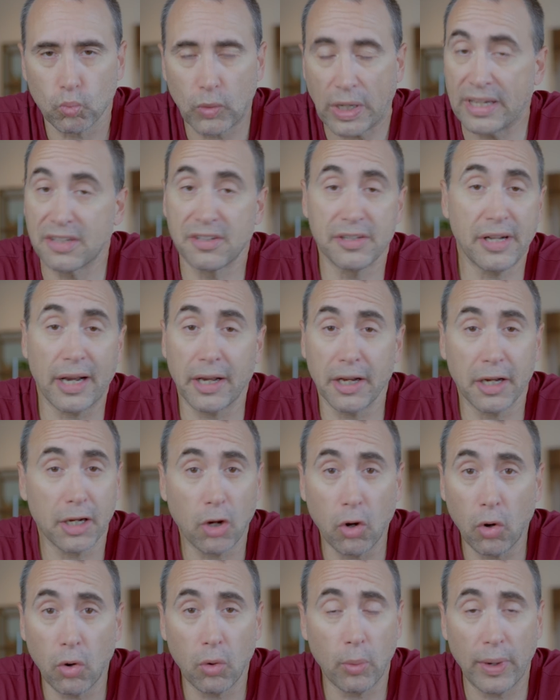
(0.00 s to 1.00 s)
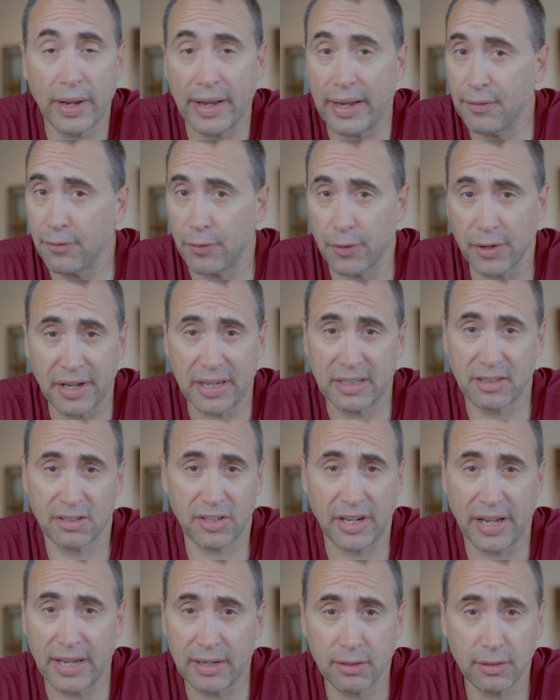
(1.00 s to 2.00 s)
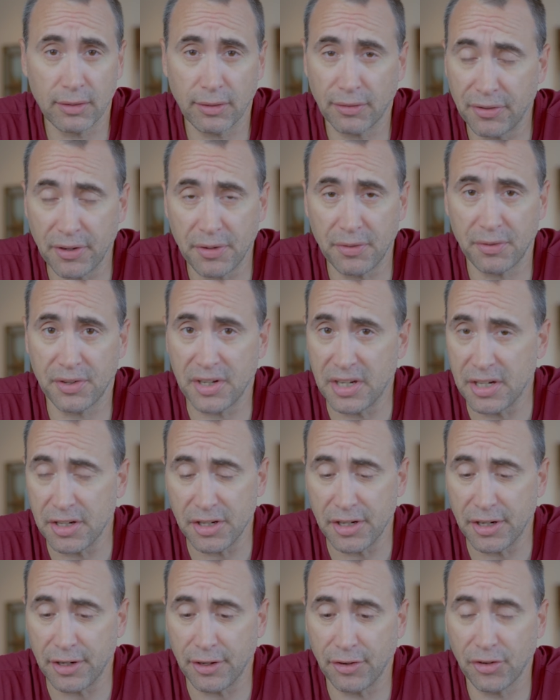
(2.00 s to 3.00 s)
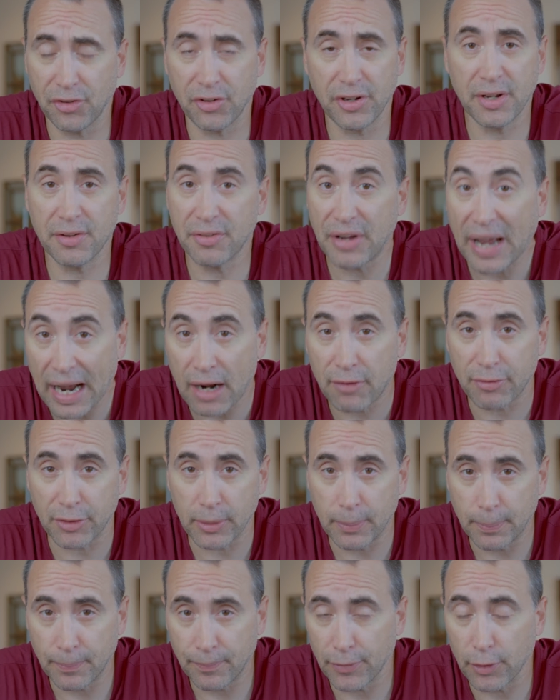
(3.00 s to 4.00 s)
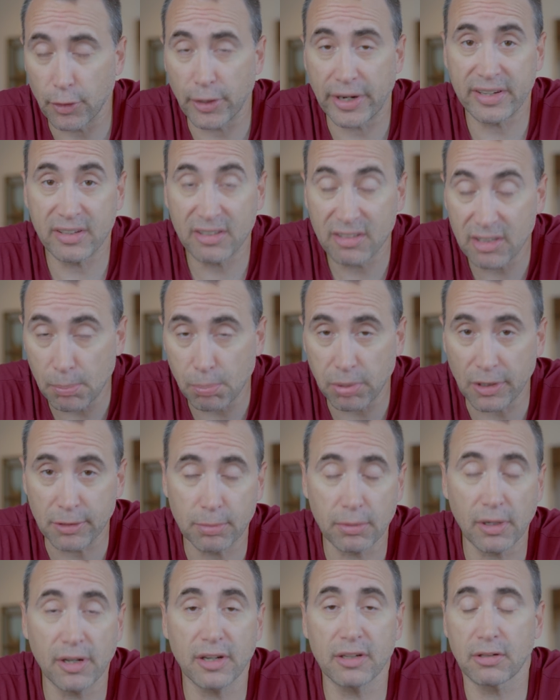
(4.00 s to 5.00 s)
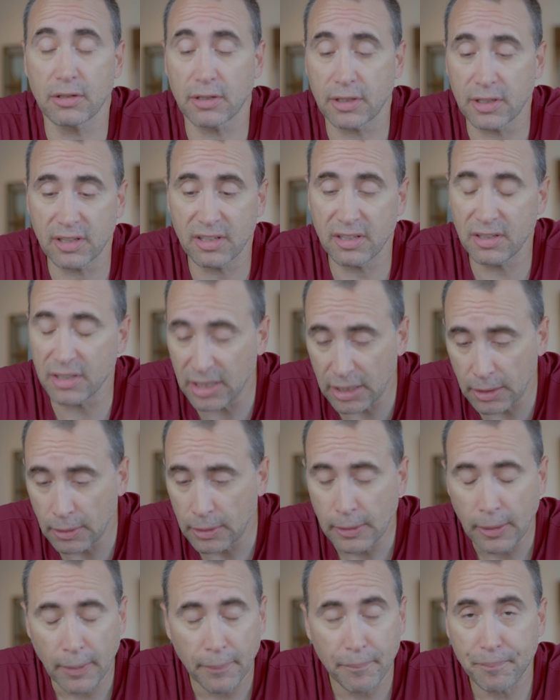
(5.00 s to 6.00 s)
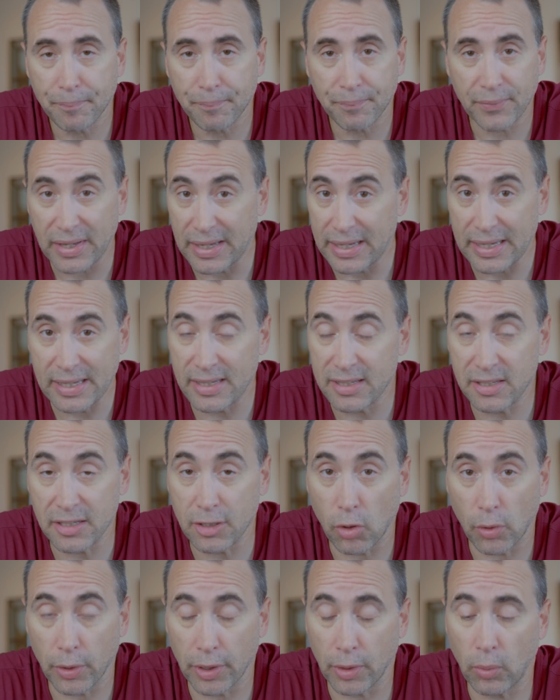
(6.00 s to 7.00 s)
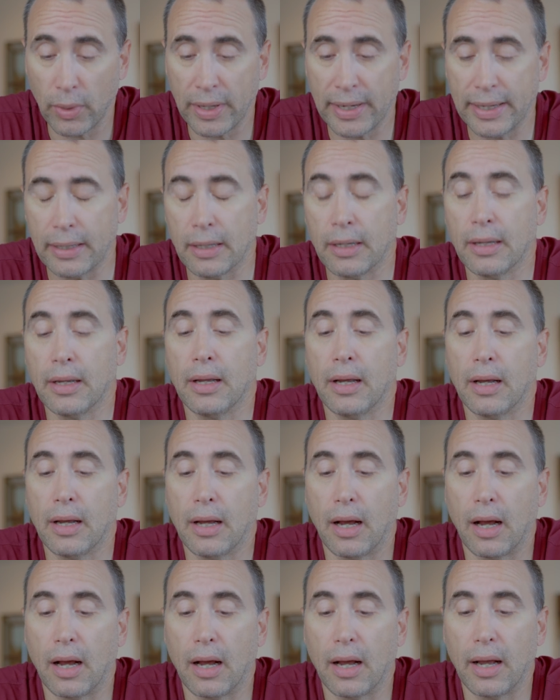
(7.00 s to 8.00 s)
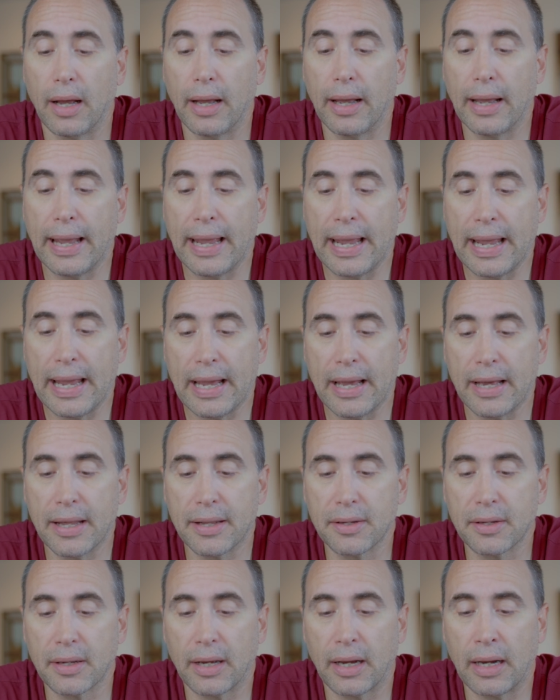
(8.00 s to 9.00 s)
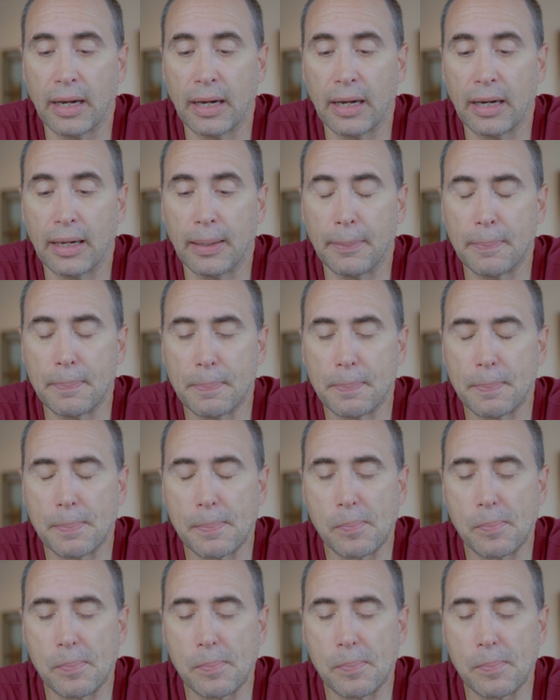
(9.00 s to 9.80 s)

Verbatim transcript: it's not going to go away for the next 10, 15 years, if ever. Look at C, look at C. It isn't going away. And um,